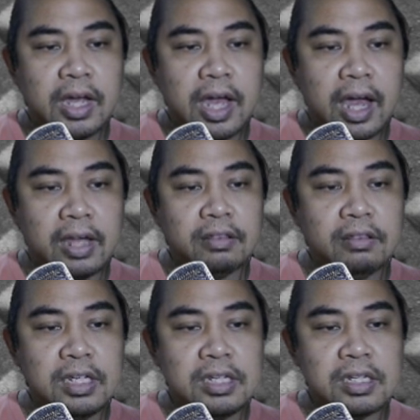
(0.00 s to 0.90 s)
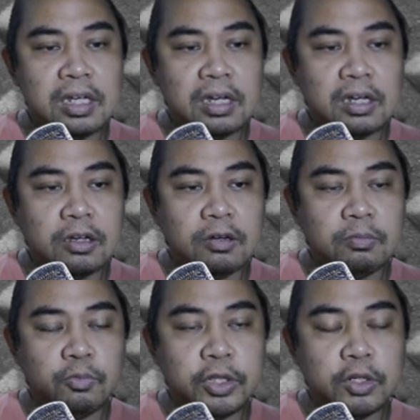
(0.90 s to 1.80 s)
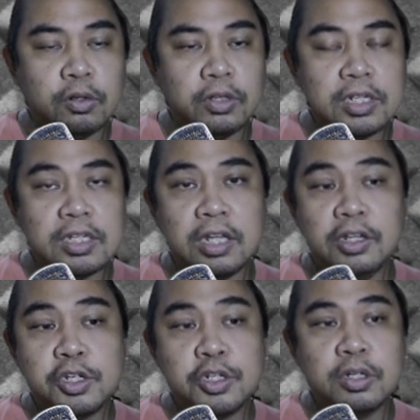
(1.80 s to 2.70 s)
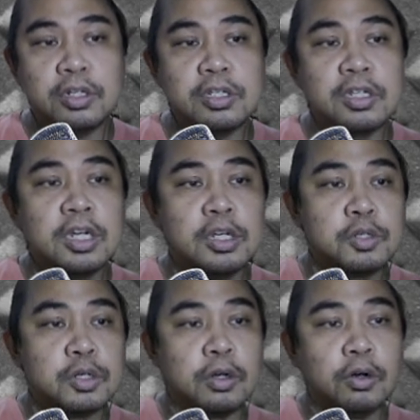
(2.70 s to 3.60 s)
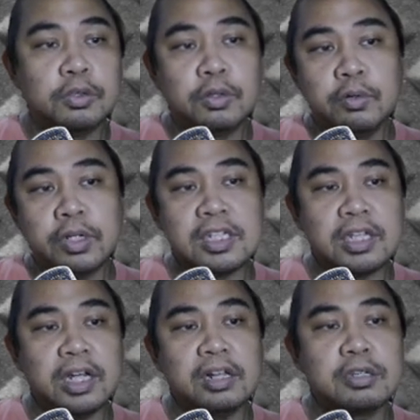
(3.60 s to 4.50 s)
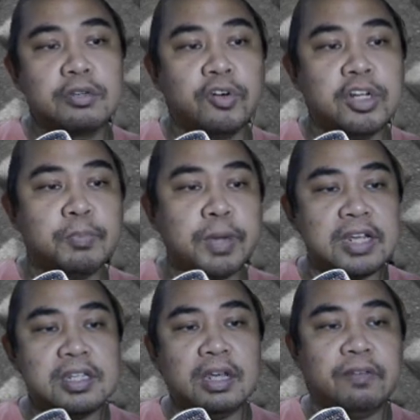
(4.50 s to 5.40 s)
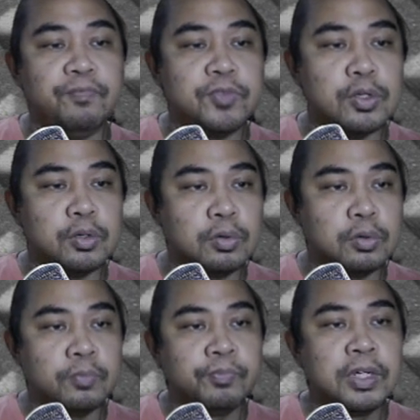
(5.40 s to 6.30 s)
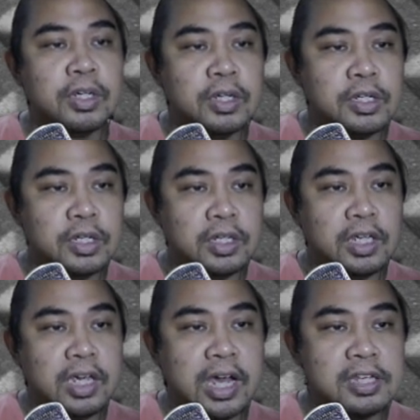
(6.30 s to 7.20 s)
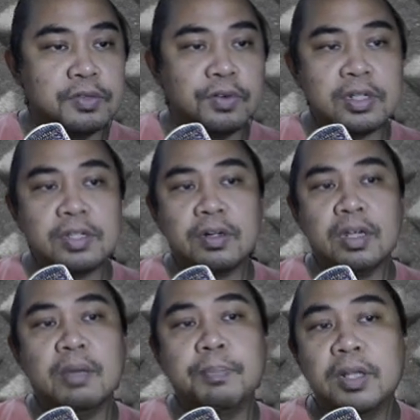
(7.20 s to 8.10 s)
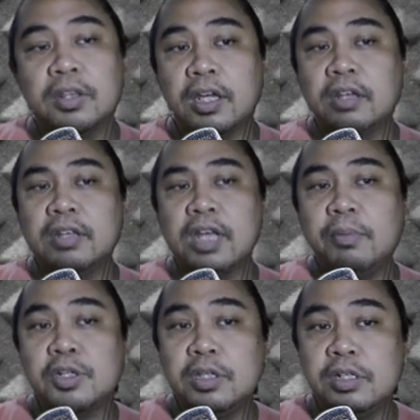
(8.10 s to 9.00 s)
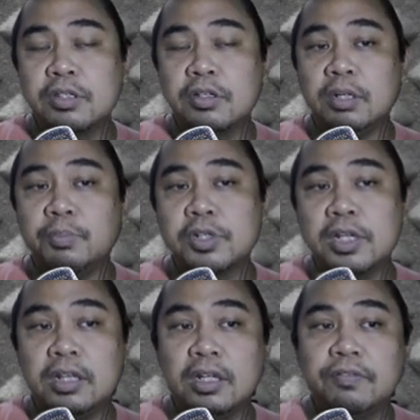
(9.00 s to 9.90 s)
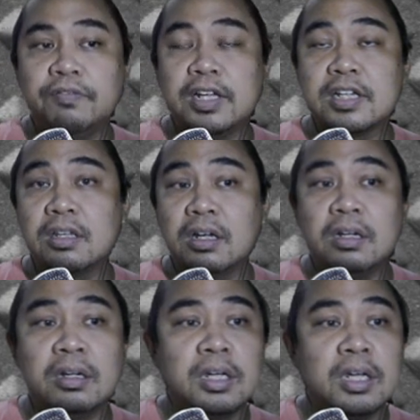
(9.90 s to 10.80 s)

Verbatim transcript: had these um, what do you call this additions. So I'll go through his skills for his passive. So he has thrust 3 upon taking damage deals 30% and afflicts stun